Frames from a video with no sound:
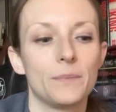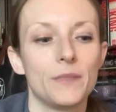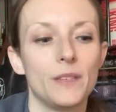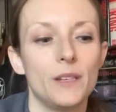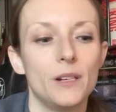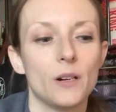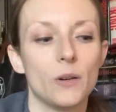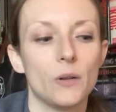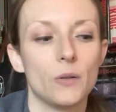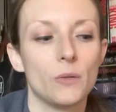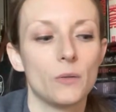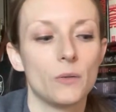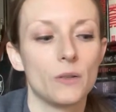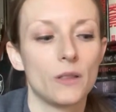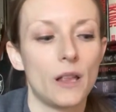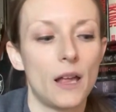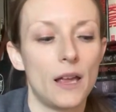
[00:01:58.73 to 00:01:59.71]
you know,
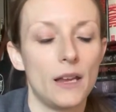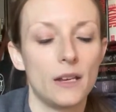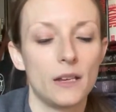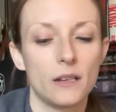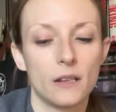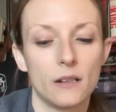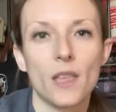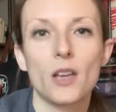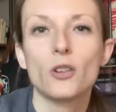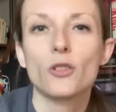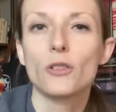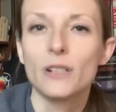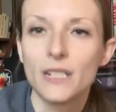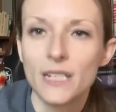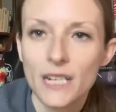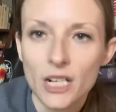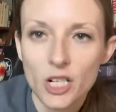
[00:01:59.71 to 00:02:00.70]
like
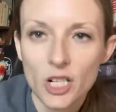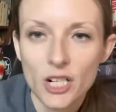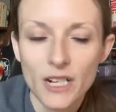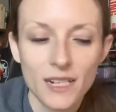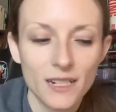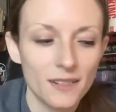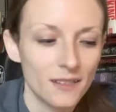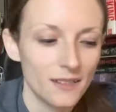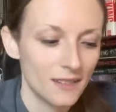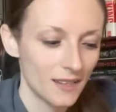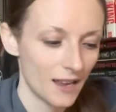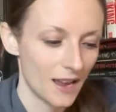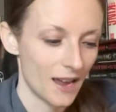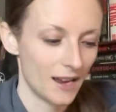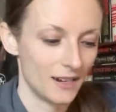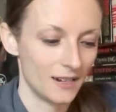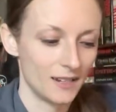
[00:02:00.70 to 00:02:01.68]
traditions
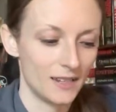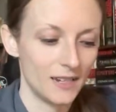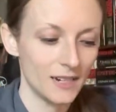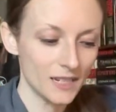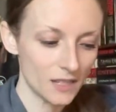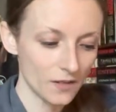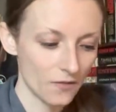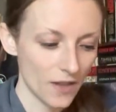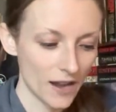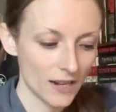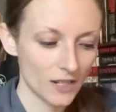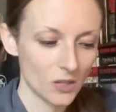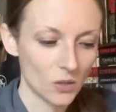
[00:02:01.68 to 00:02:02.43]
and things of that